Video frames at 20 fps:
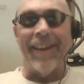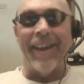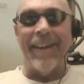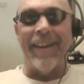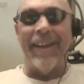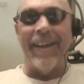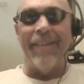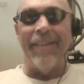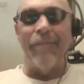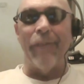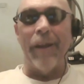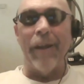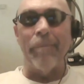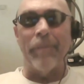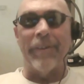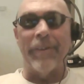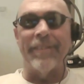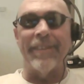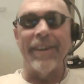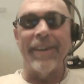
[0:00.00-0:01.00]
I, didn't
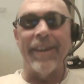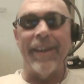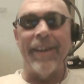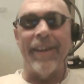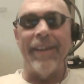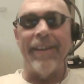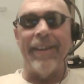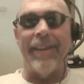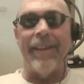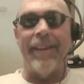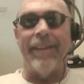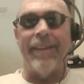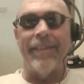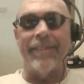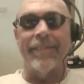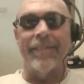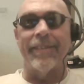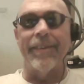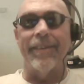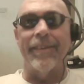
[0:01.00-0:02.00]
represent E
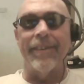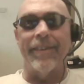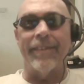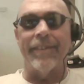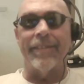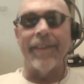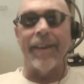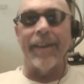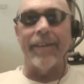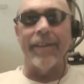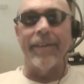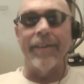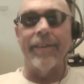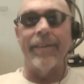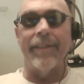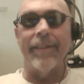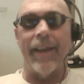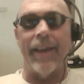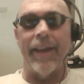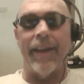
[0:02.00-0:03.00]
as good as I
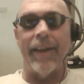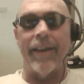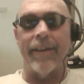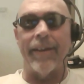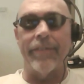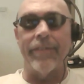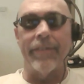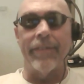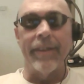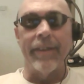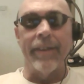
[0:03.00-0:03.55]
could have.